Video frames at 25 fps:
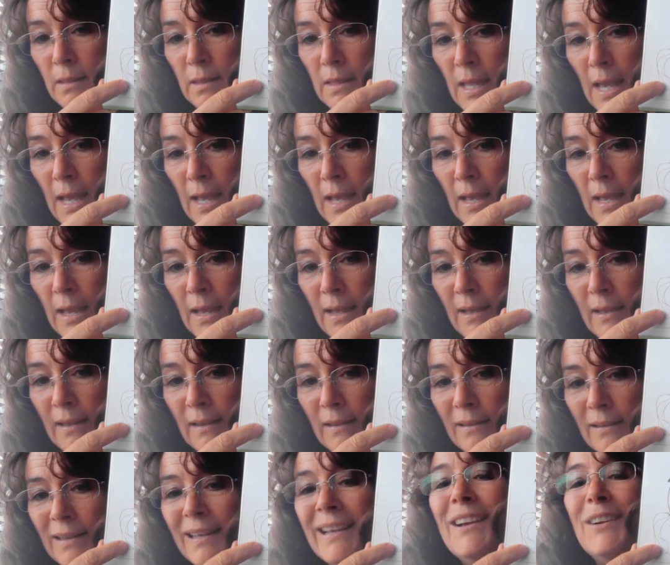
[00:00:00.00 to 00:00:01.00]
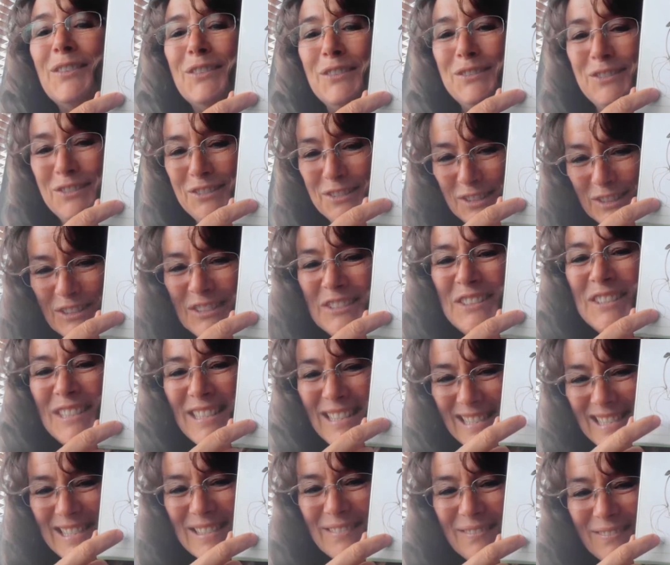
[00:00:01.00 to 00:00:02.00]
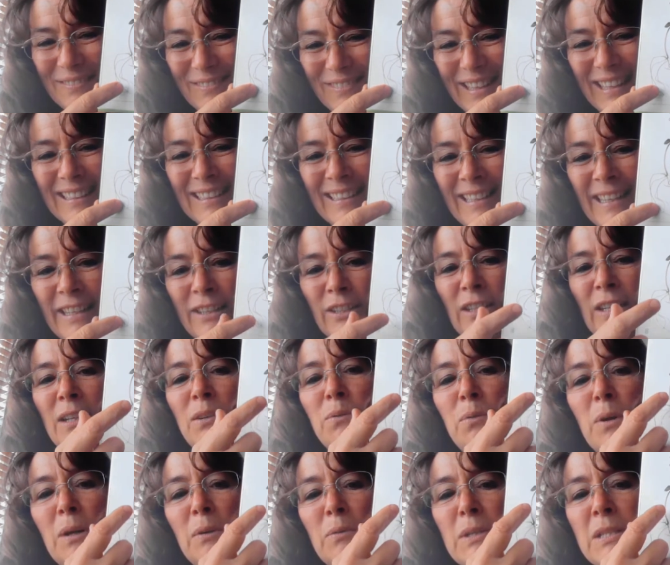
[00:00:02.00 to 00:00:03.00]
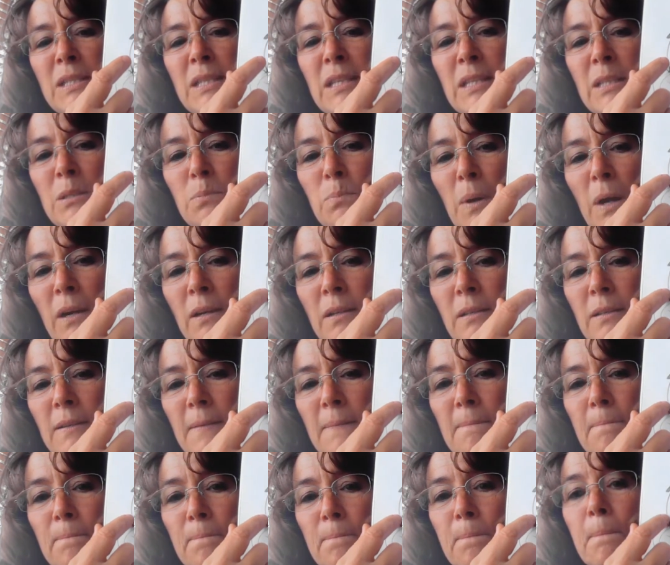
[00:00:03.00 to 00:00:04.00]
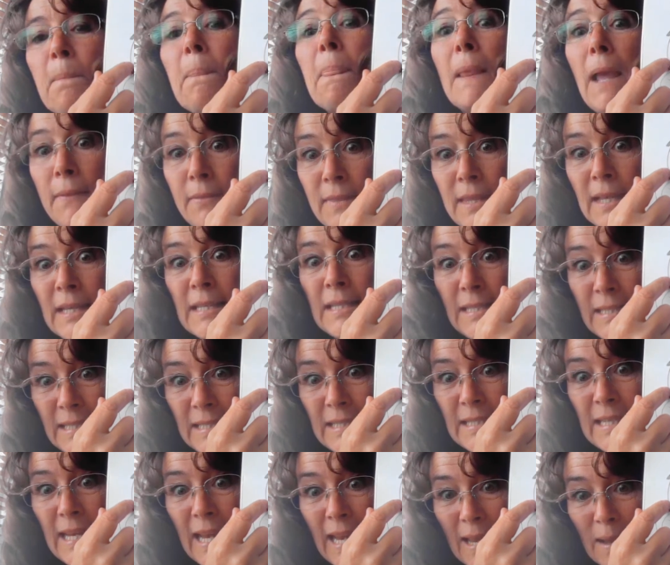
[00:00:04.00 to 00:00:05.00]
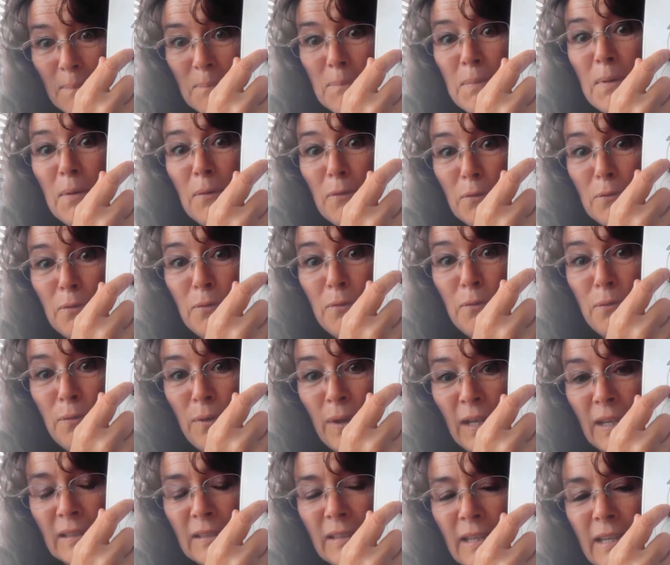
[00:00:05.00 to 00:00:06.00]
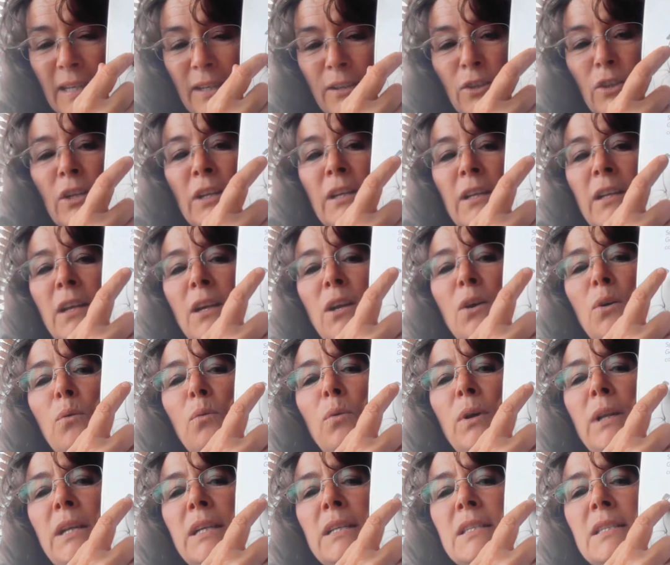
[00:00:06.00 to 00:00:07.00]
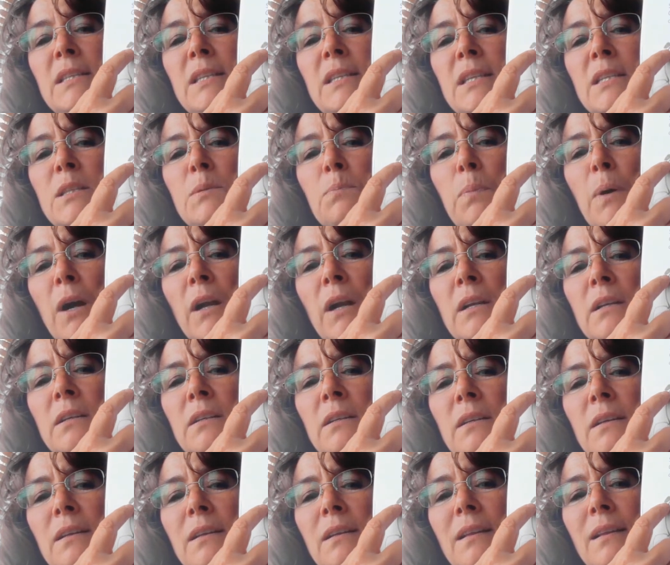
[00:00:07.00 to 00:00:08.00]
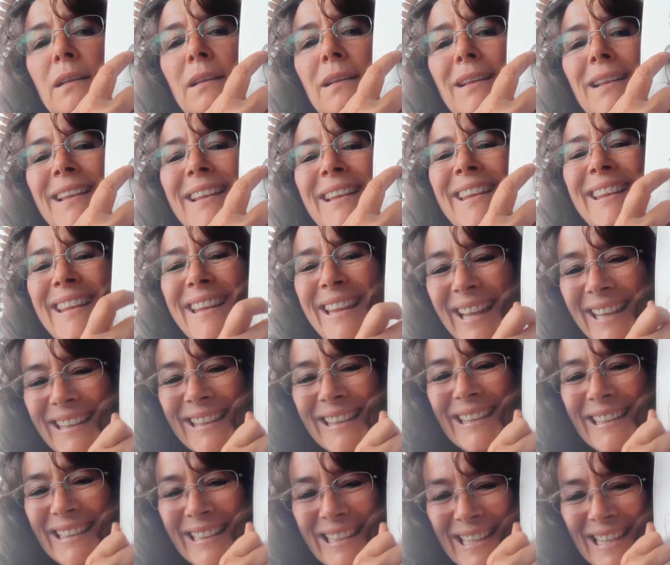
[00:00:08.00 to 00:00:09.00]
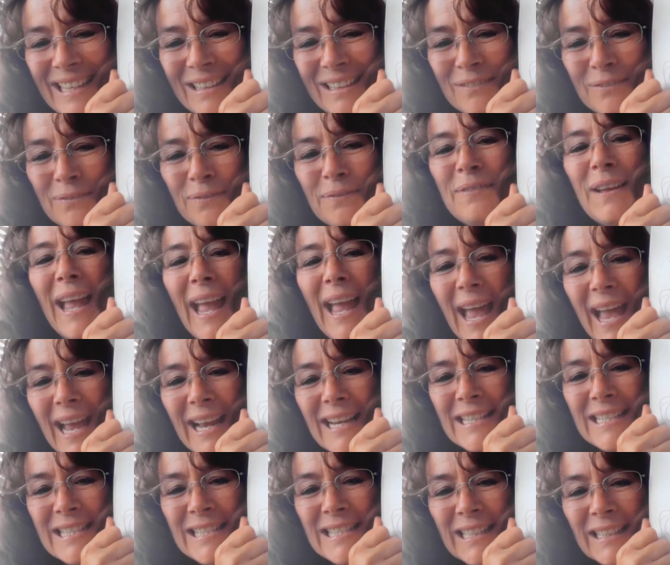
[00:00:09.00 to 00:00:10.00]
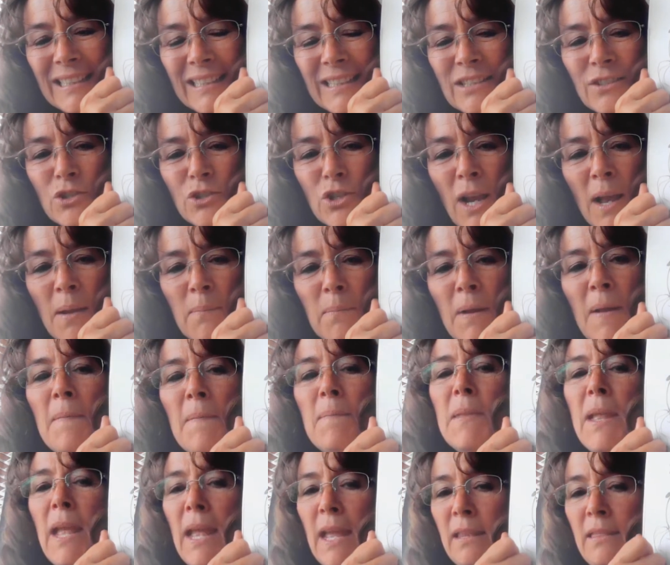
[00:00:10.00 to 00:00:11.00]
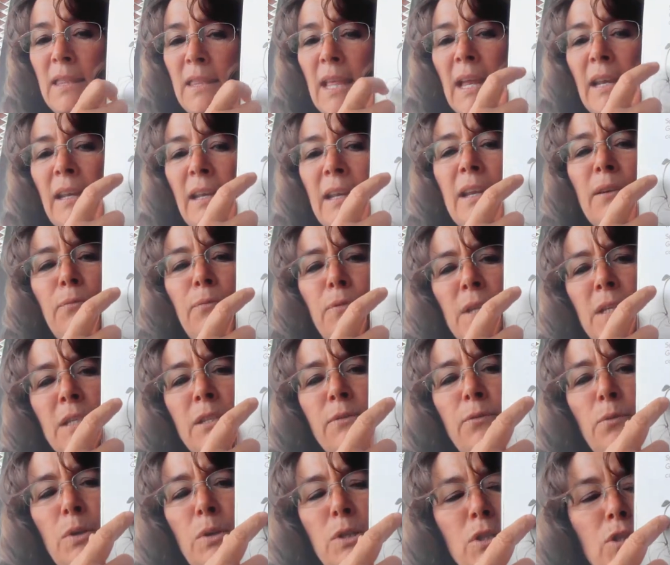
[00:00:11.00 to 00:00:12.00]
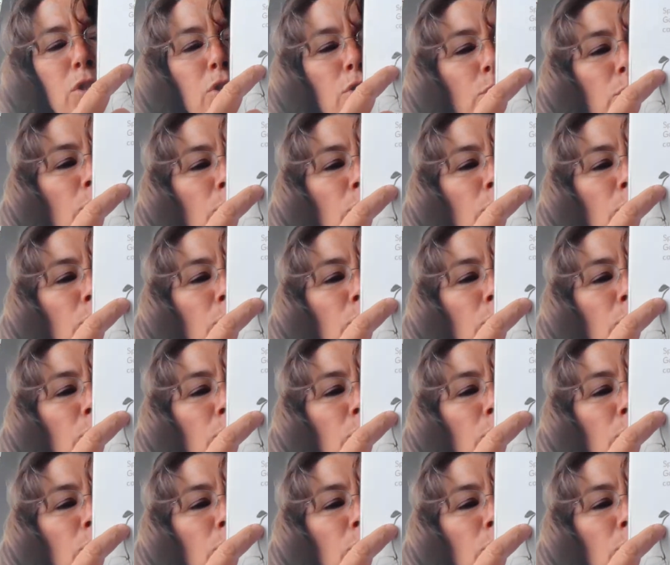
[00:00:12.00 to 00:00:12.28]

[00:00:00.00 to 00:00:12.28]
The roots, very good. What was this part? The stem, very good. What is this part? The leaf. Excellent job. And then if this was to